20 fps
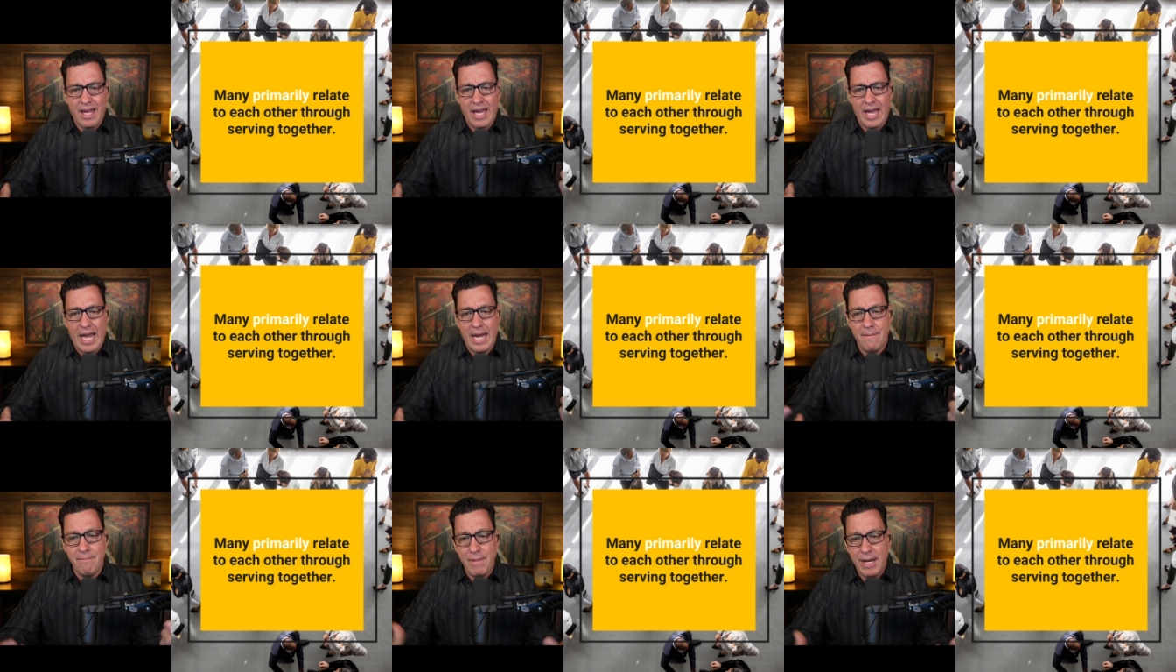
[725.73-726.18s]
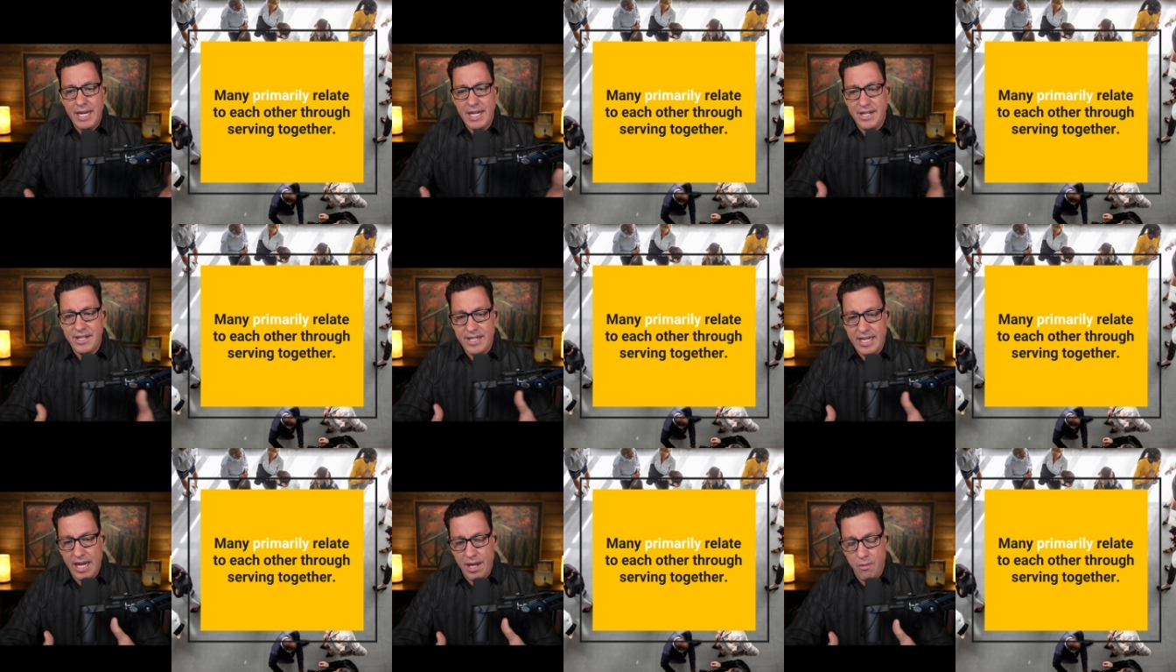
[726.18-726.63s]
And many
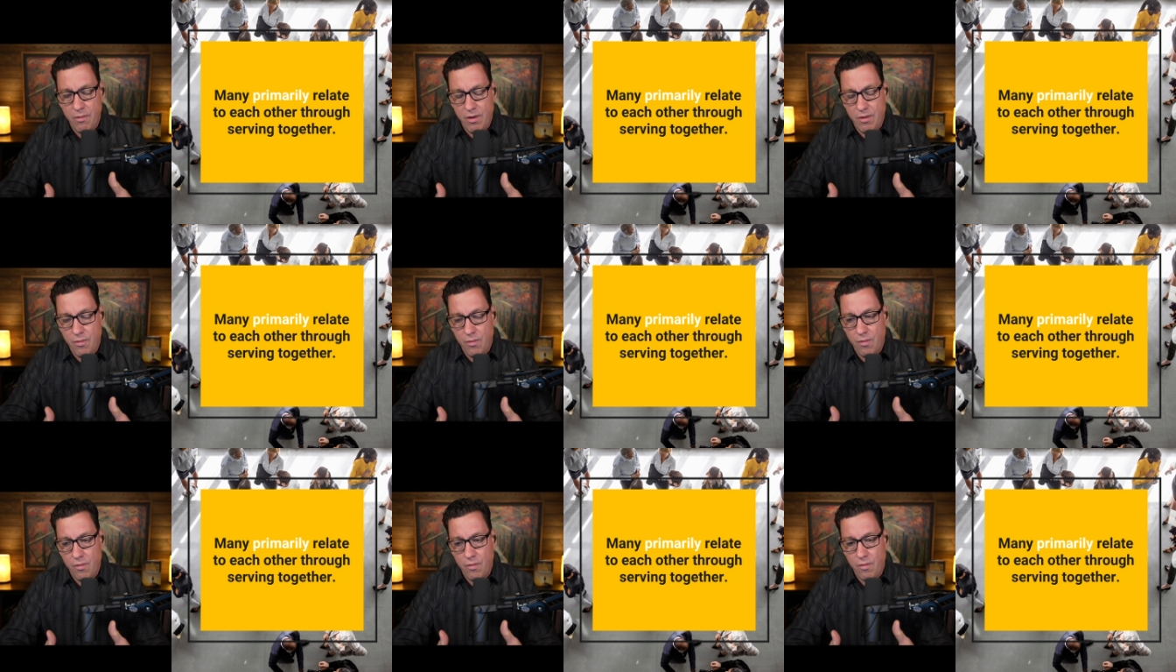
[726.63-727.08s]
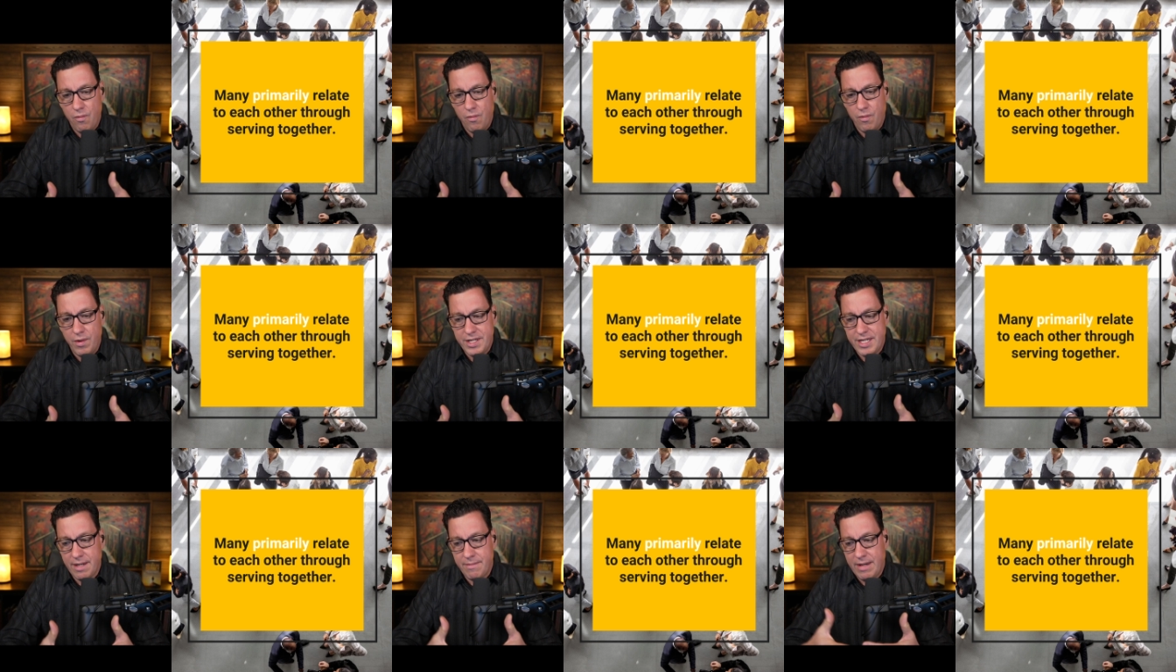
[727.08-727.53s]
say, well,
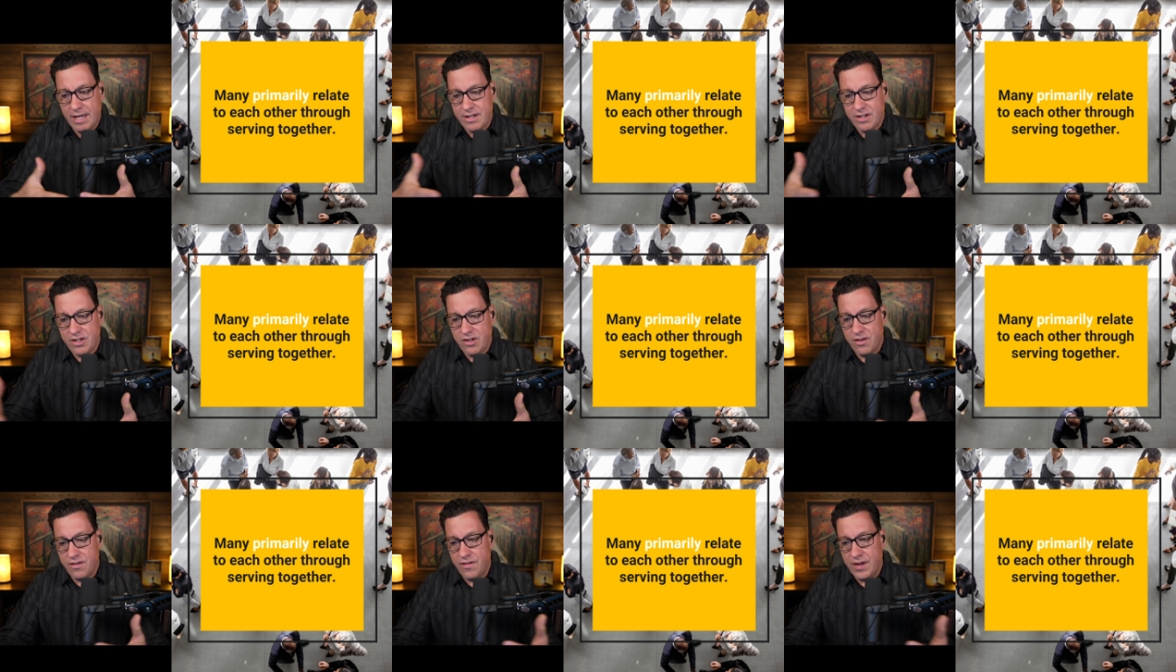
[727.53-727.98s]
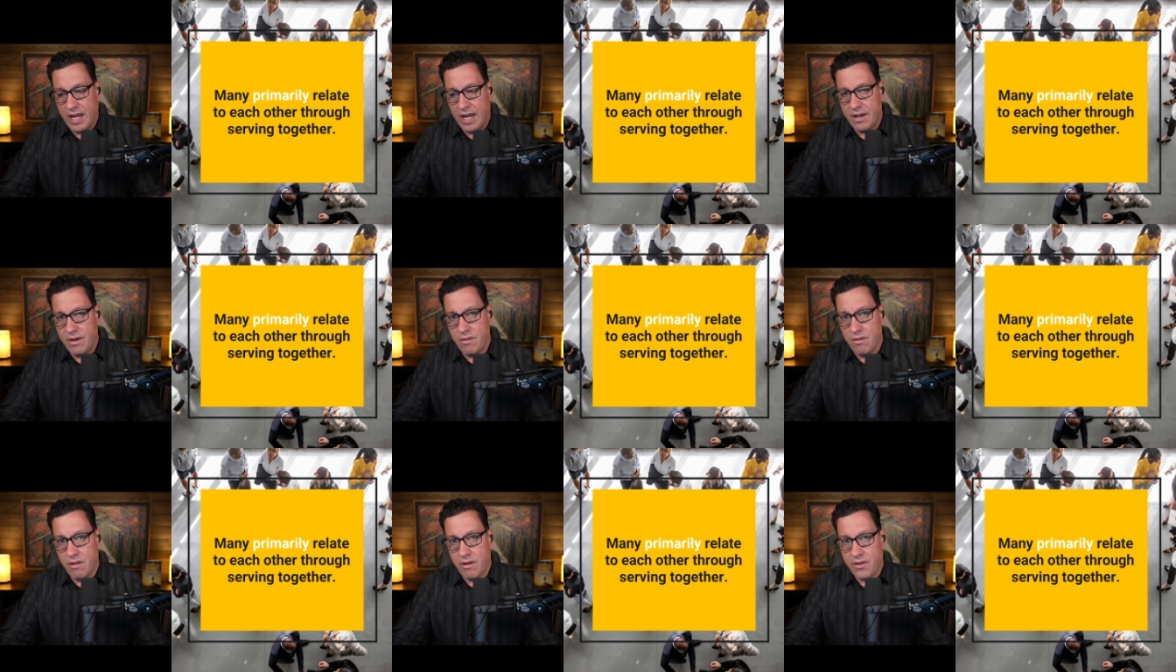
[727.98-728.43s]
once I'm not serving, I
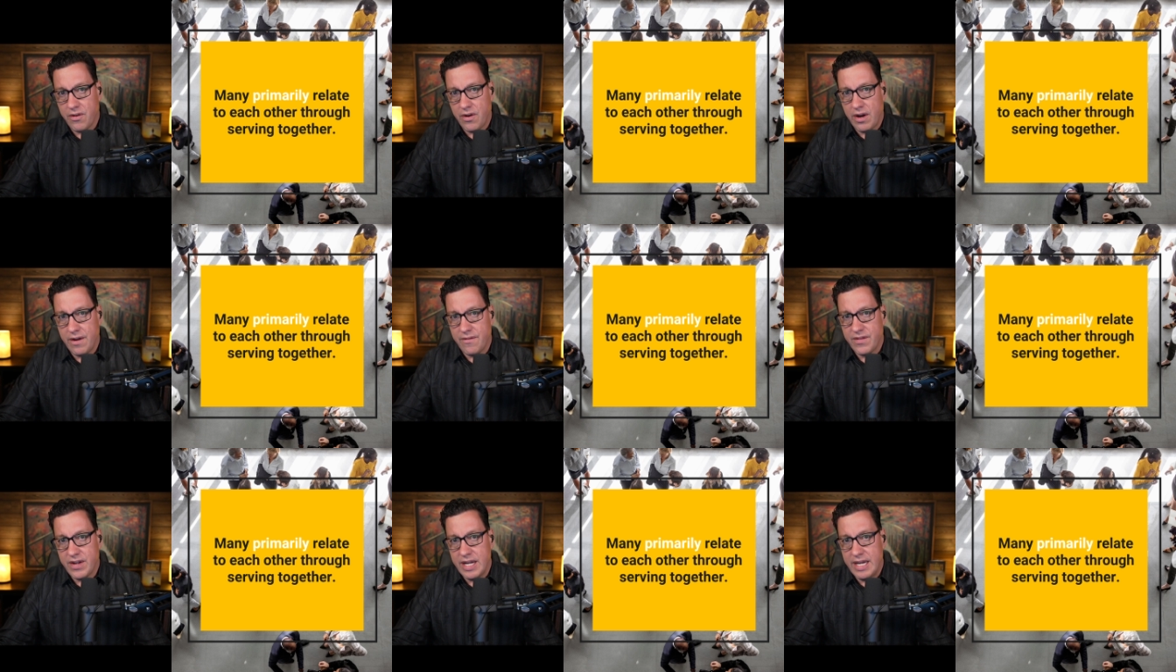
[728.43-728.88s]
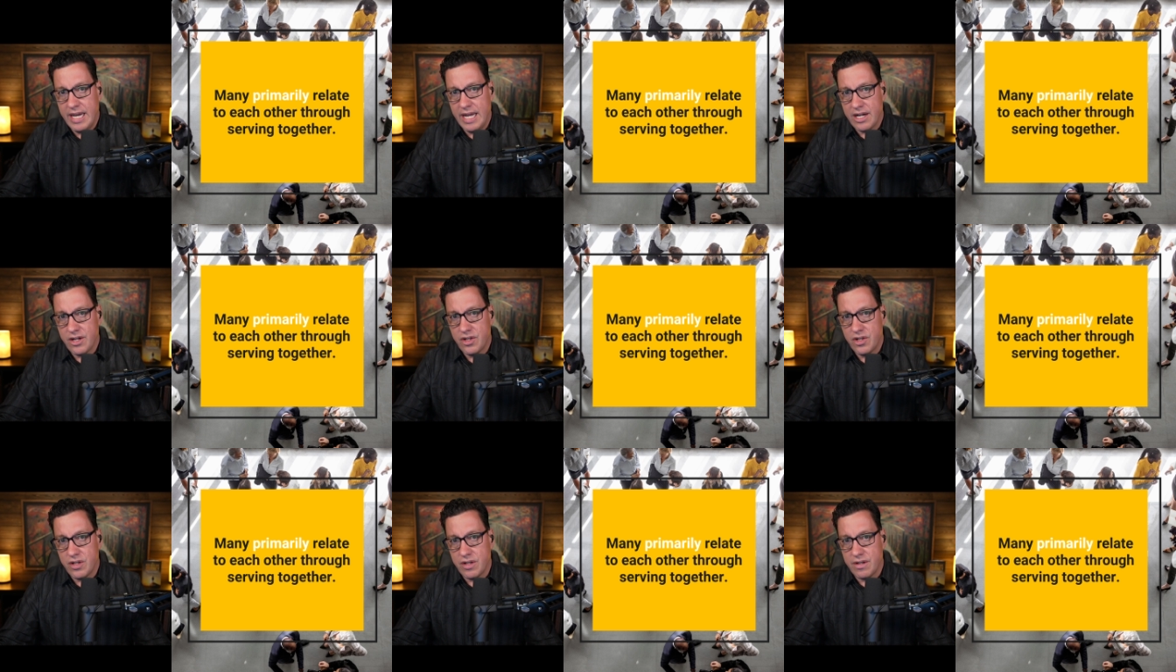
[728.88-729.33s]
no longer have
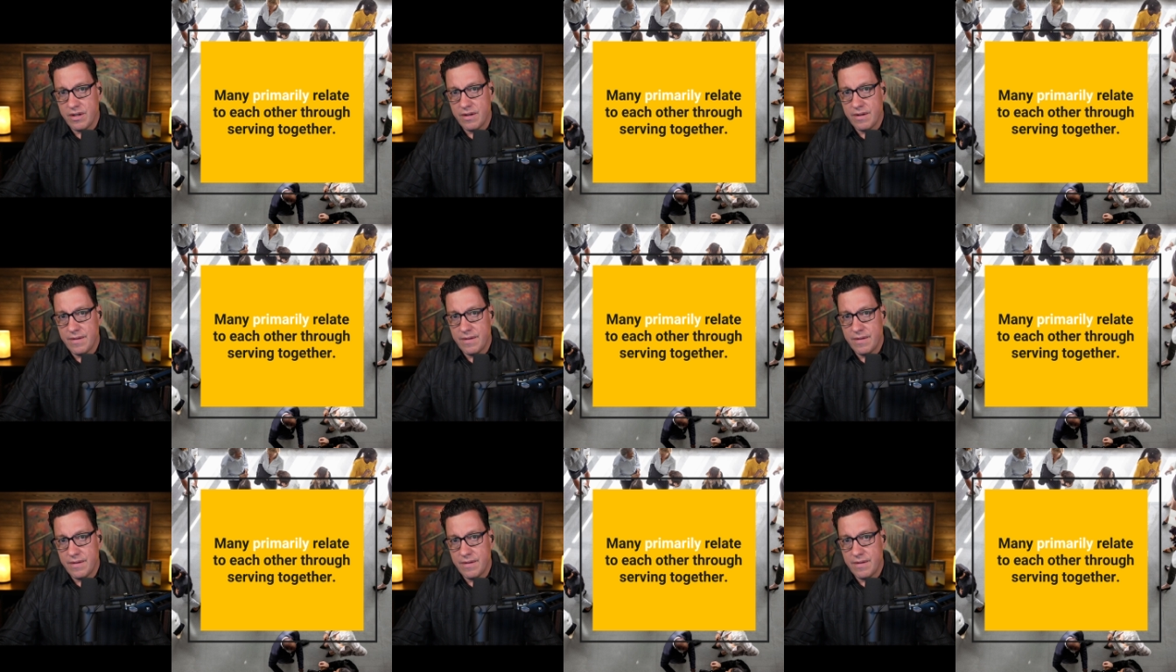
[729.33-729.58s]
connection.